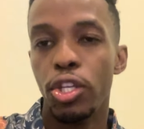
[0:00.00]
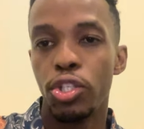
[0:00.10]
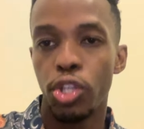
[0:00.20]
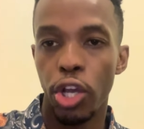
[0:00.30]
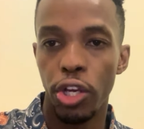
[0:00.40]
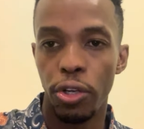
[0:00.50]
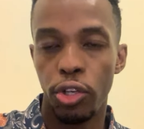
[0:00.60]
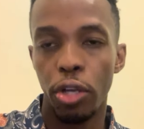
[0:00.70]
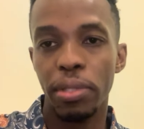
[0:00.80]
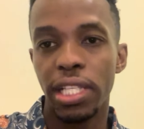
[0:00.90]
so
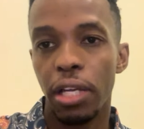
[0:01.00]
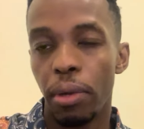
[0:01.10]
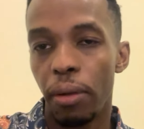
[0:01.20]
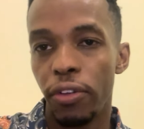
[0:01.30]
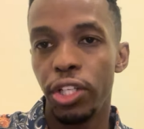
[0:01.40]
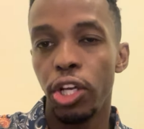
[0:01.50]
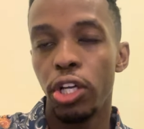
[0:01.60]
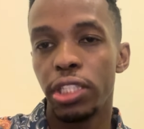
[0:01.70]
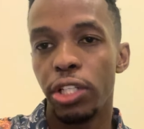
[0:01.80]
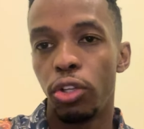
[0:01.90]
don't miss any more
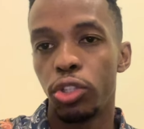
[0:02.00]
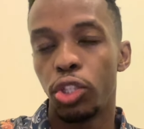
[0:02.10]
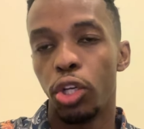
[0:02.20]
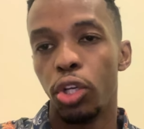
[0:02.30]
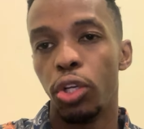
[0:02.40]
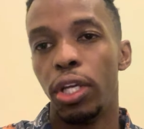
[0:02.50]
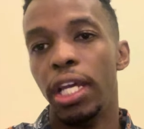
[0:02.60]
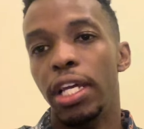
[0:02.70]
videos, and also